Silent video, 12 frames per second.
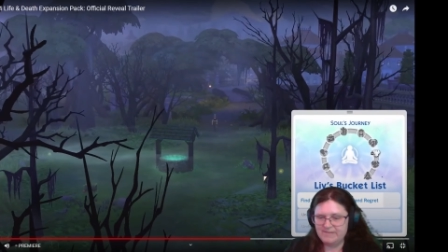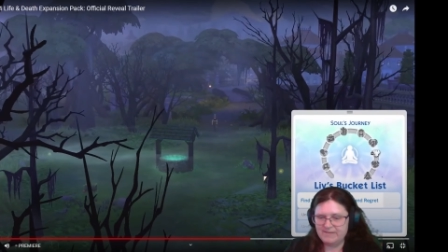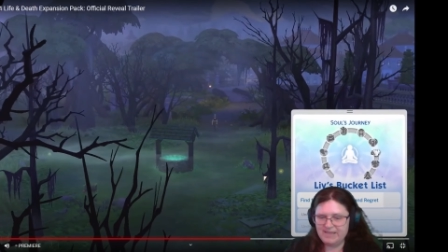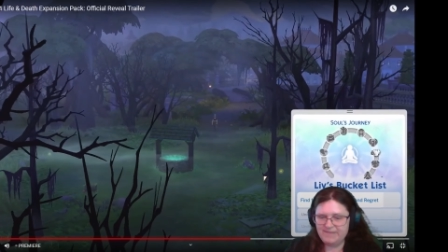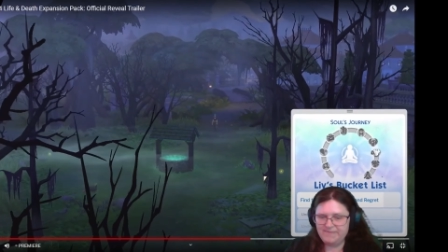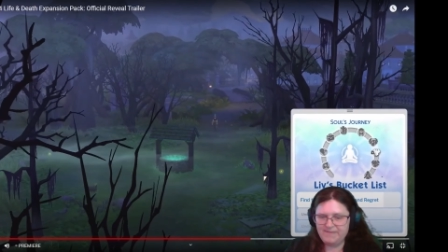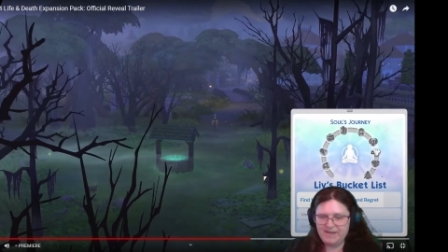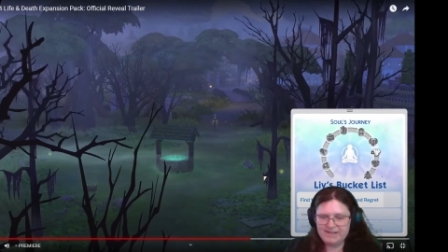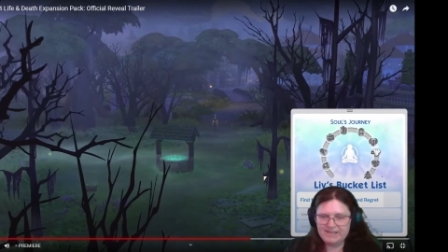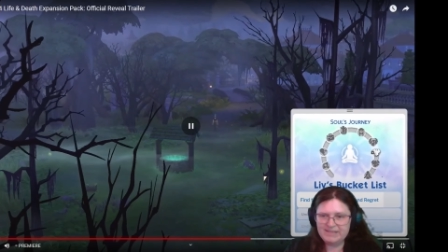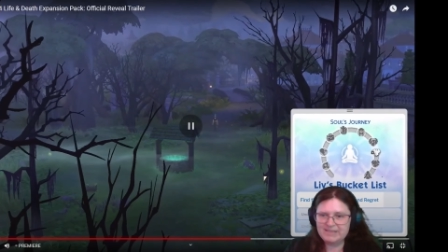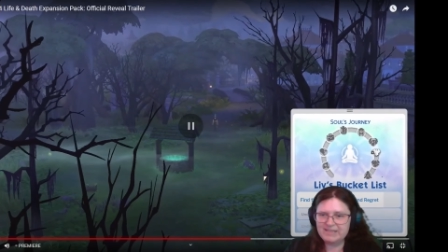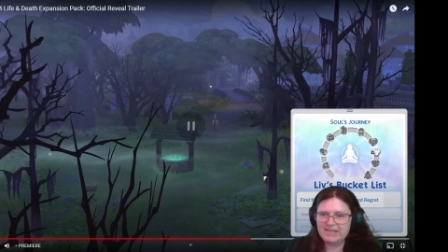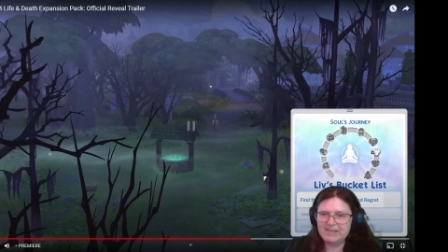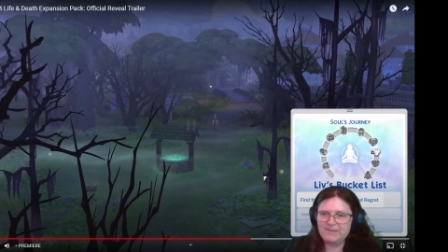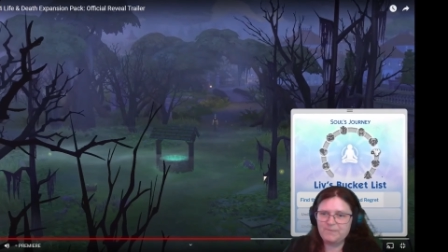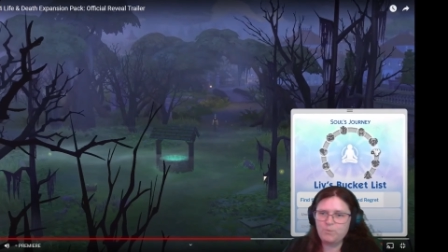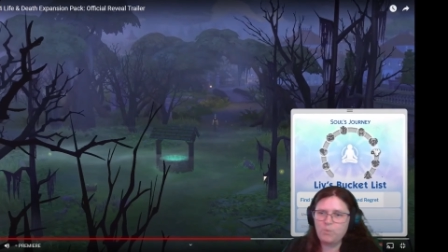Okay, finding
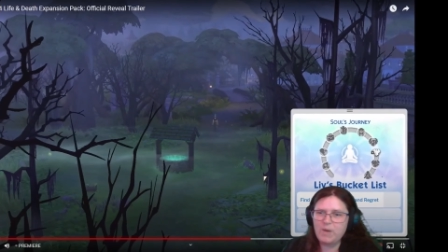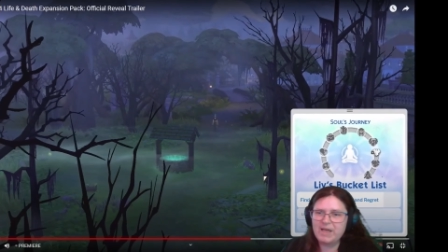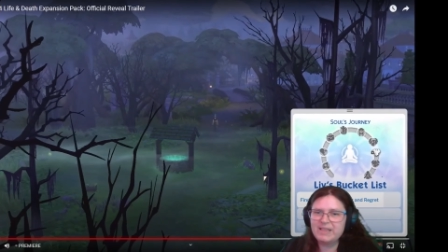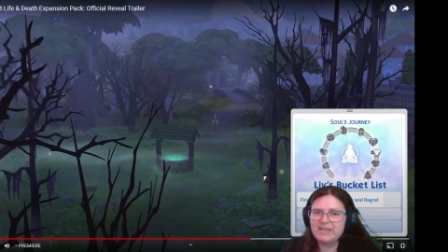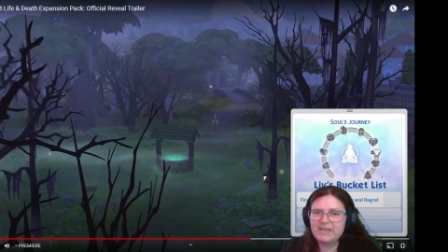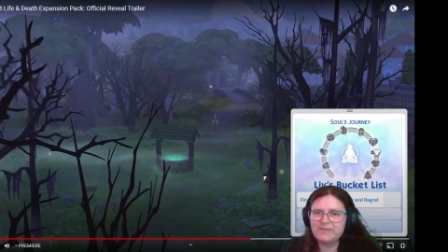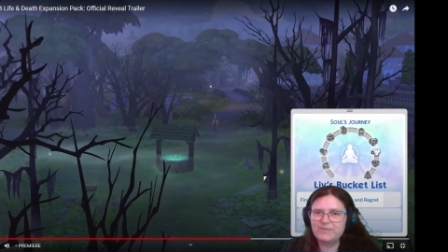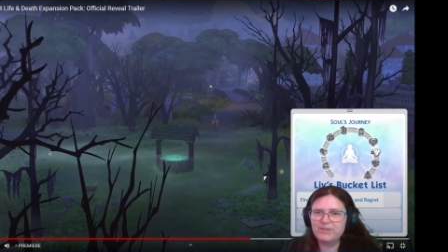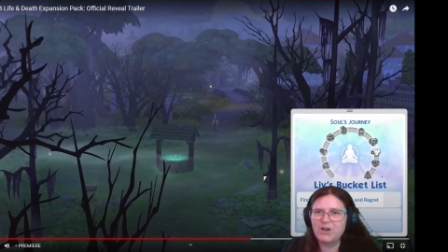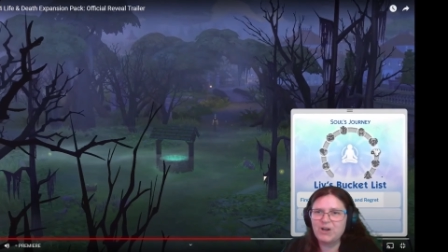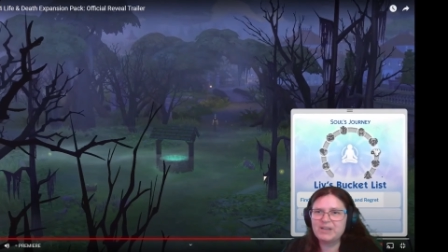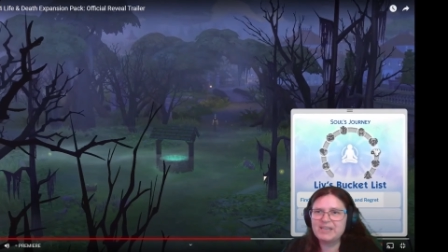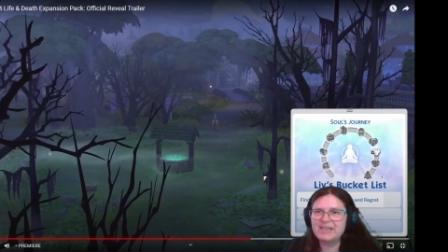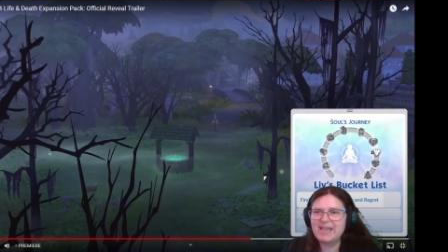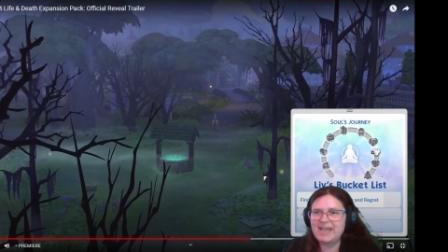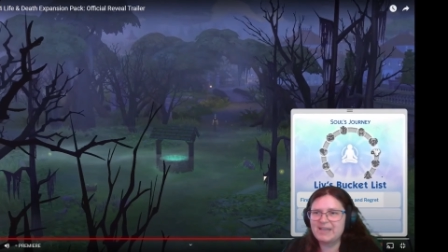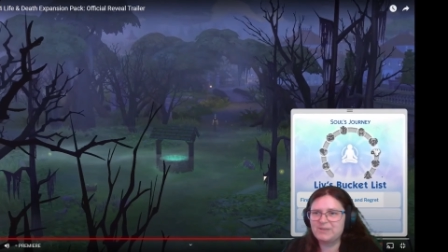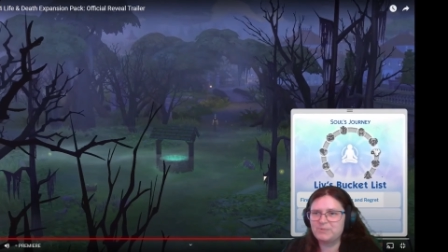the well of longing
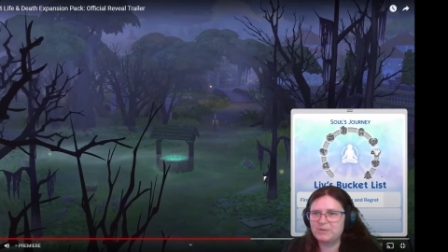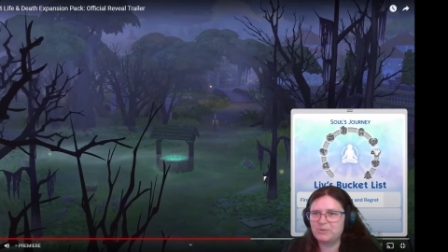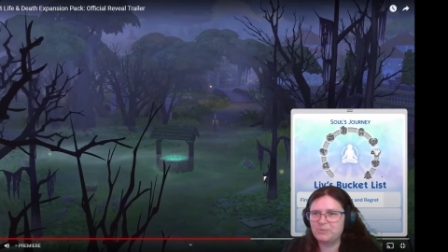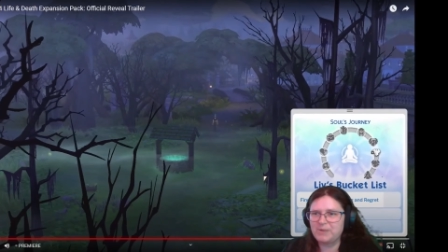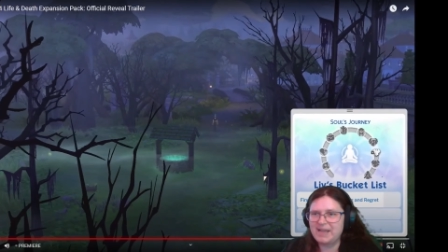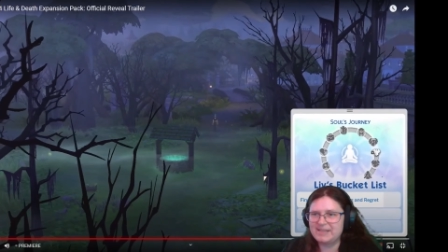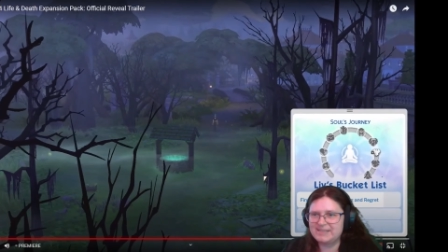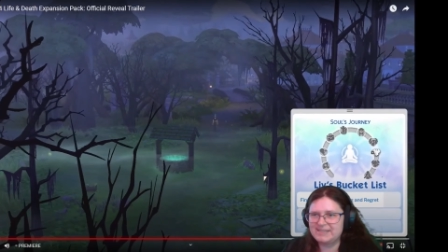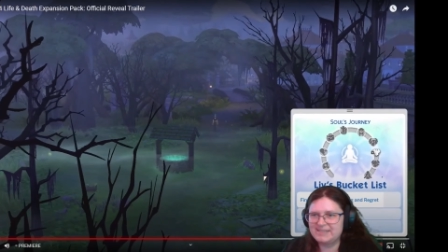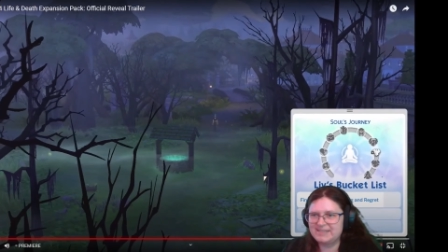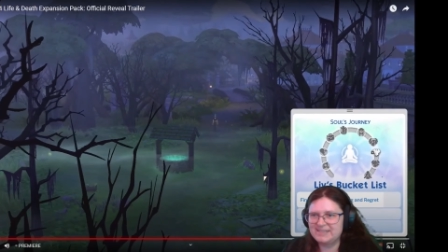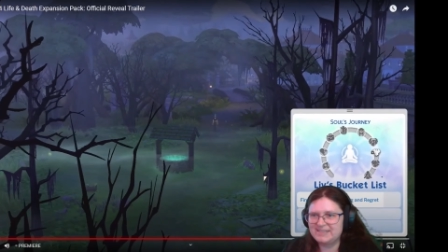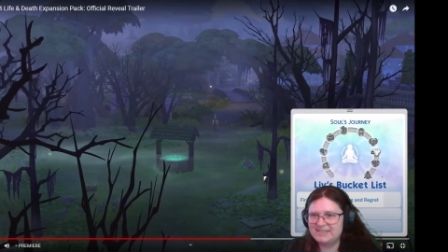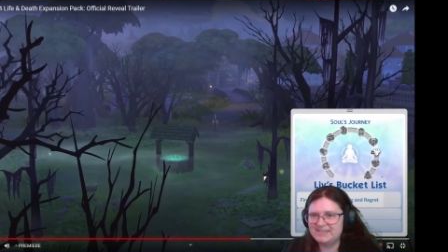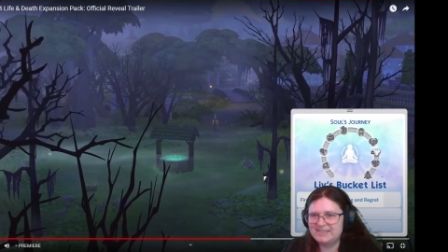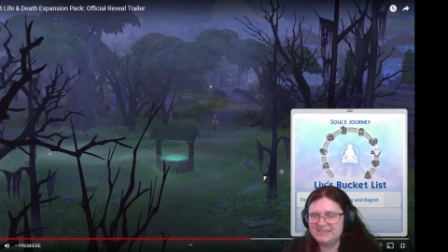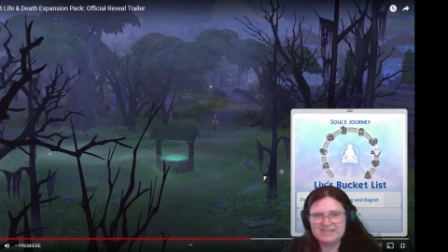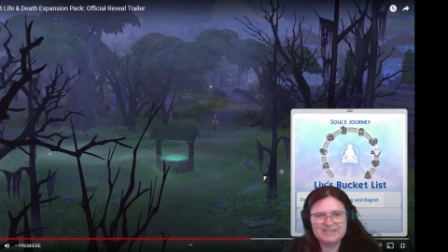and regret.
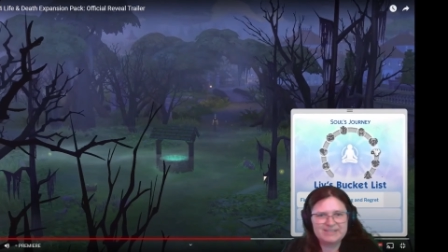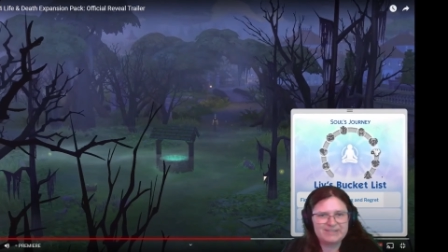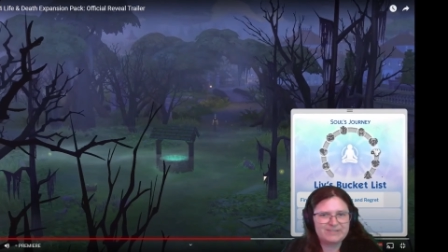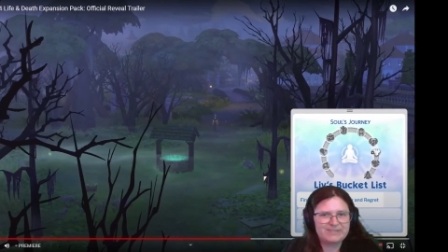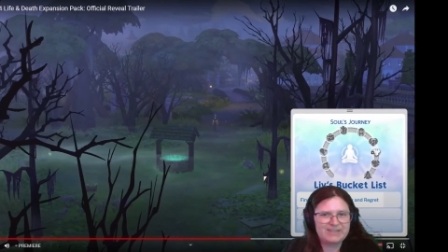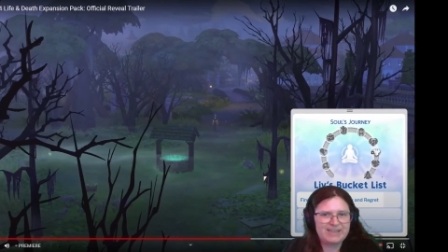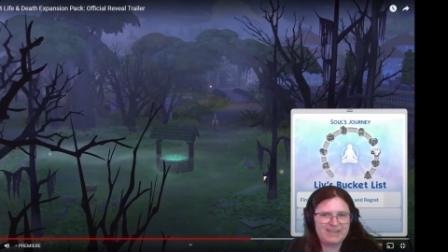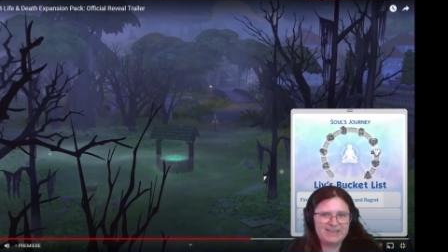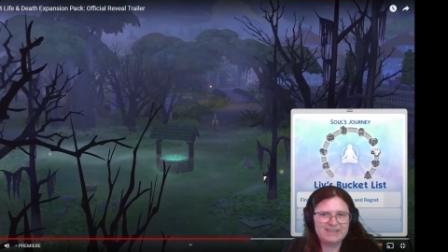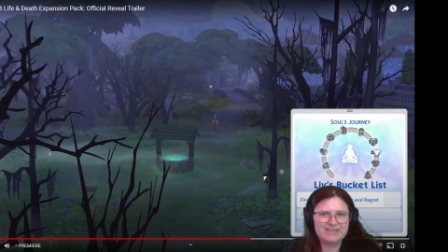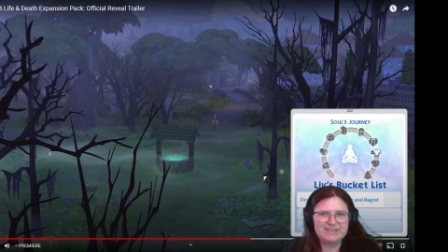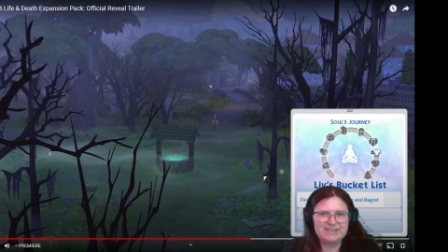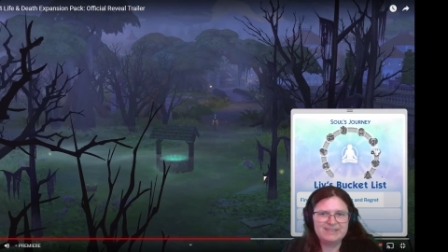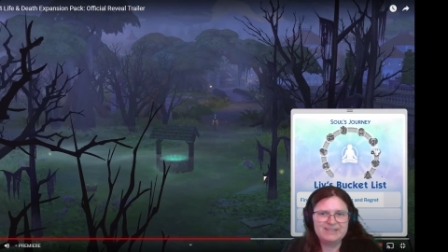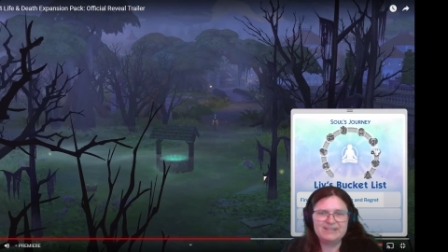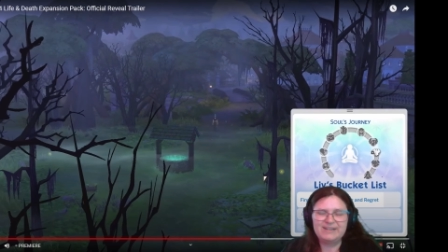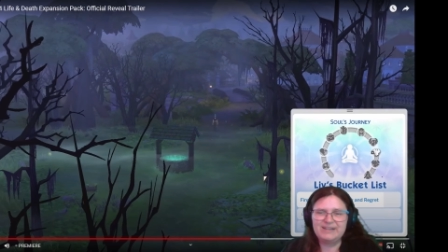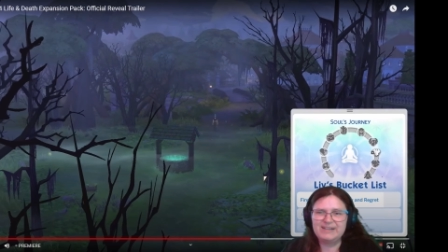Okay.
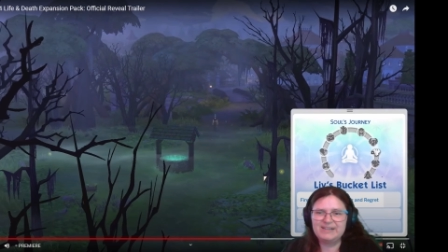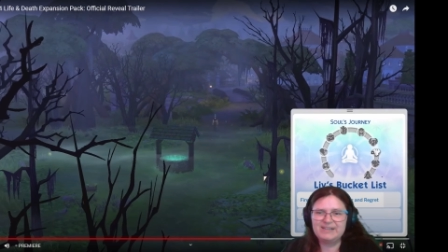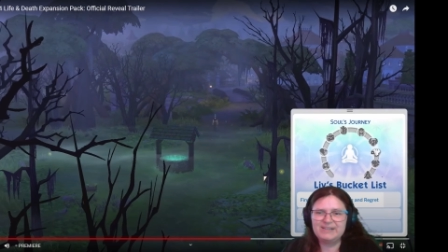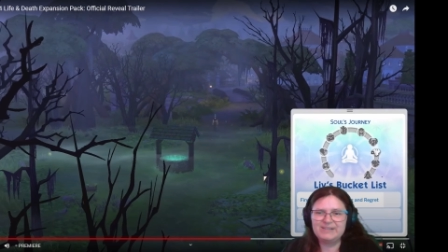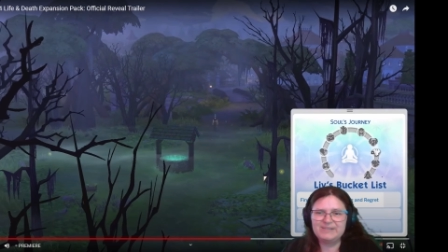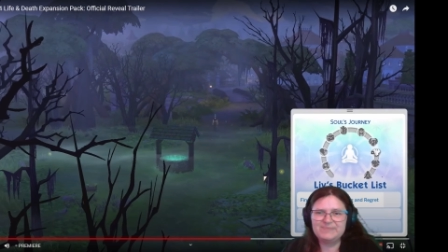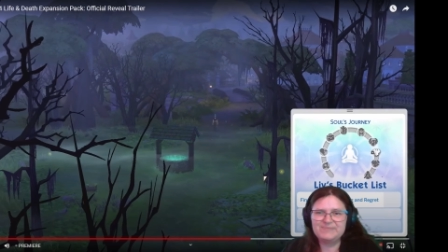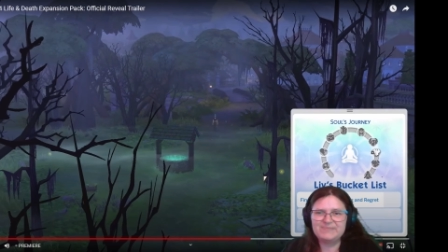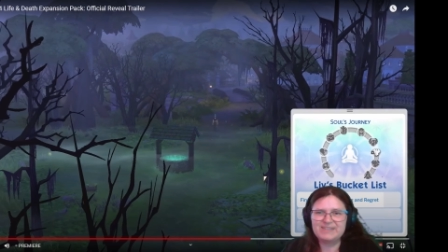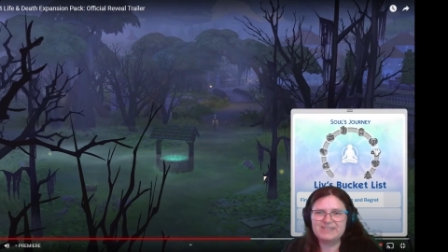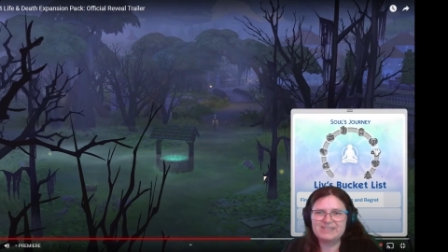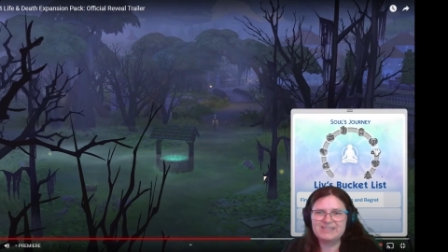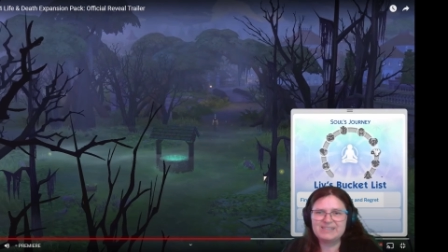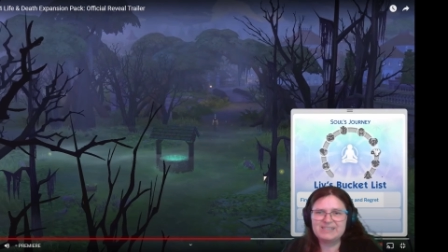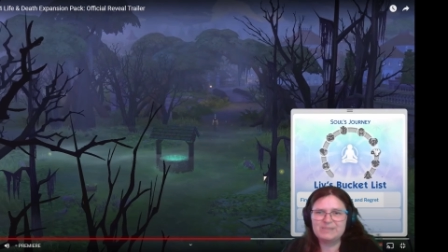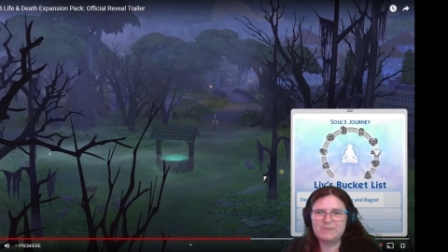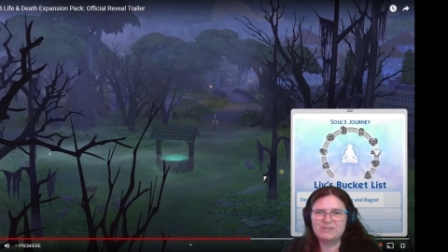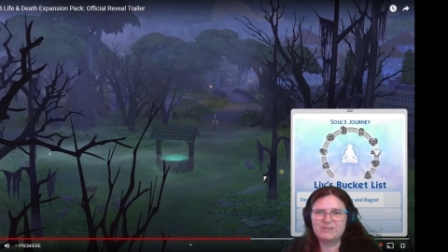Um, is this a
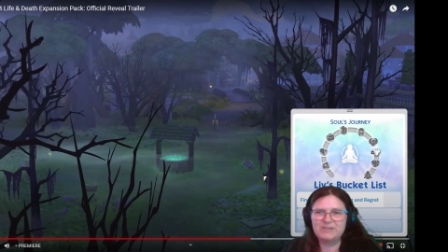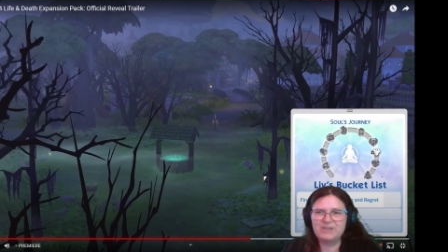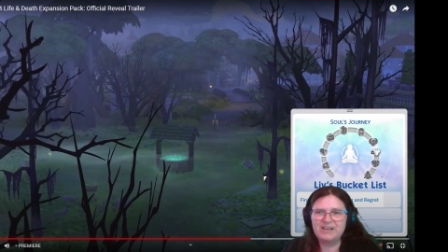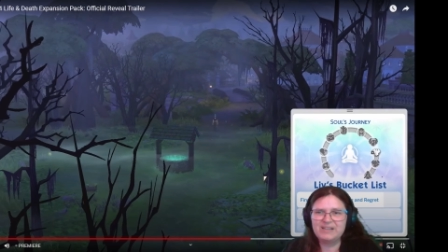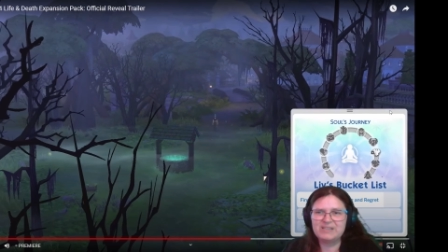special lot?